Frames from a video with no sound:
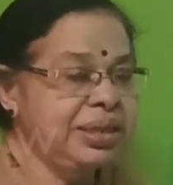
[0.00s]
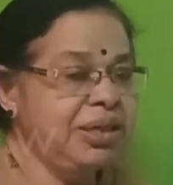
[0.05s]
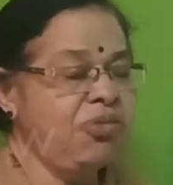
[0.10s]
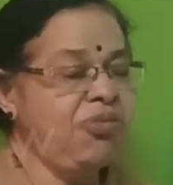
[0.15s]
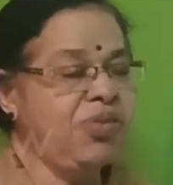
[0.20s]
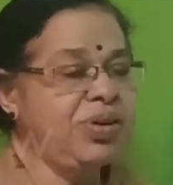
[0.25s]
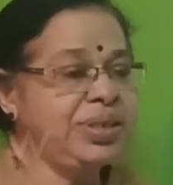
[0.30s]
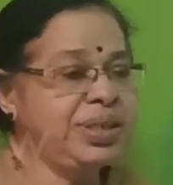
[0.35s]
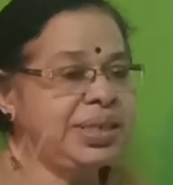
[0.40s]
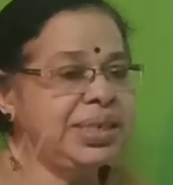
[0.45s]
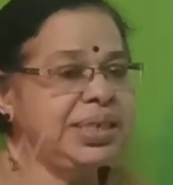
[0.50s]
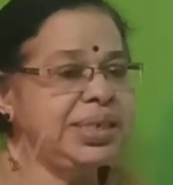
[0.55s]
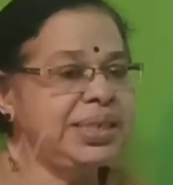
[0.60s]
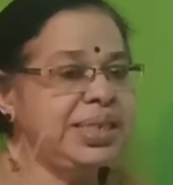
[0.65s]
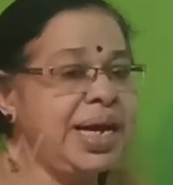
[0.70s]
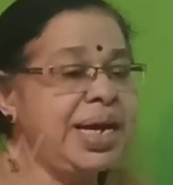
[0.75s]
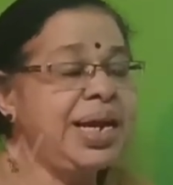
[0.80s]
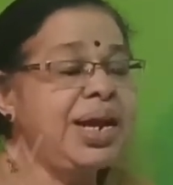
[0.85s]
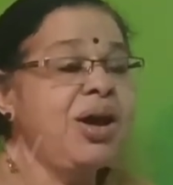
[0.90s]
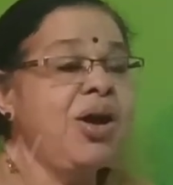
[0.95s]
The first is
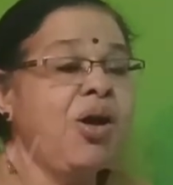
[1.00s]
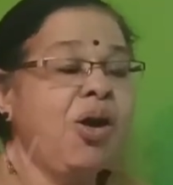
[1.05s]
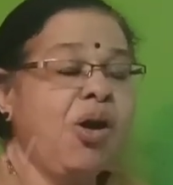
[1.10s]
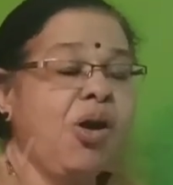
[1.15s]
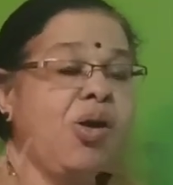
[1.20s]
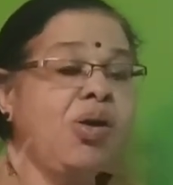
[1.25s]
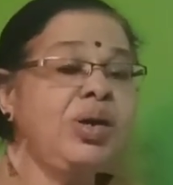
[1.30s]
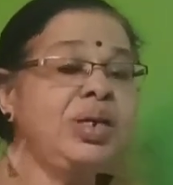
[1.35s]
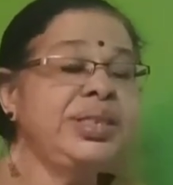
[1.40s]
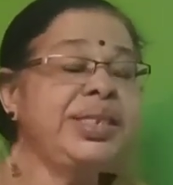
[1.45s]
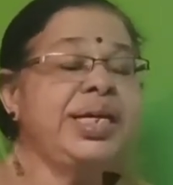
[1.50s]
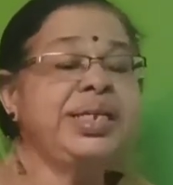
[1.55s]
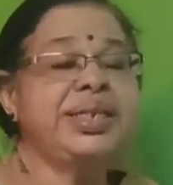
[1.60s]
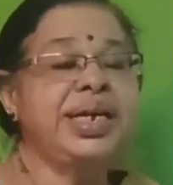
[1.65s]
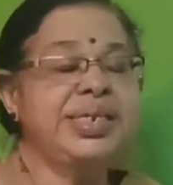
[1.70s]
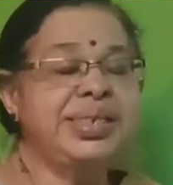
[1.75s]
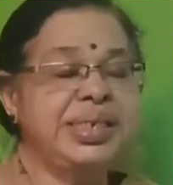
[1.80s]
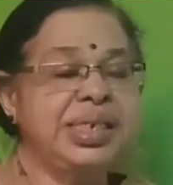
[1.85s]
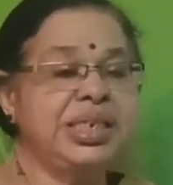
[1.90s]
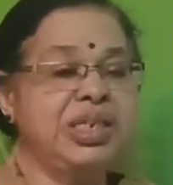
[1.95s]
that all
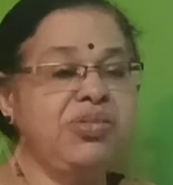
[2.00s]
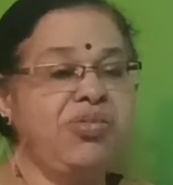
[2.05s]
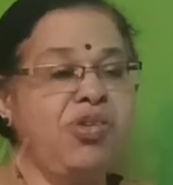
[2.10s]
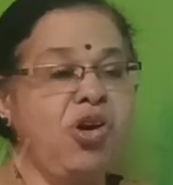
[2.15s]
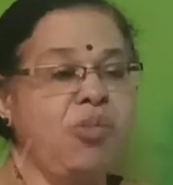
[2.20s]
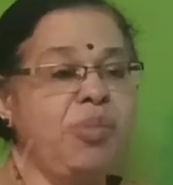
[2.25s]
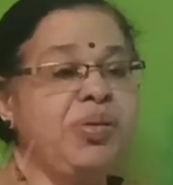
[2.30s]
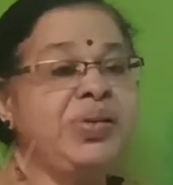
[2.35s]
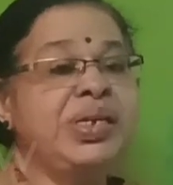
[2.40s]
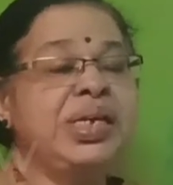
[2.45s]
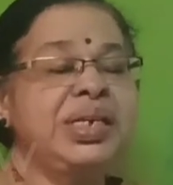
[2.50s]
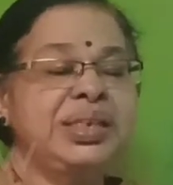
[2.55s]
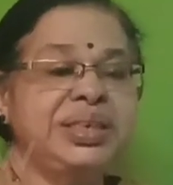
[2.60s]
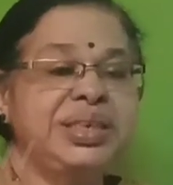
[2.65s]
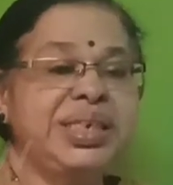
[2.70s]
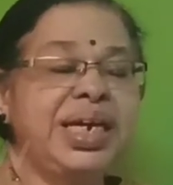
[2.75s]
that is in the form of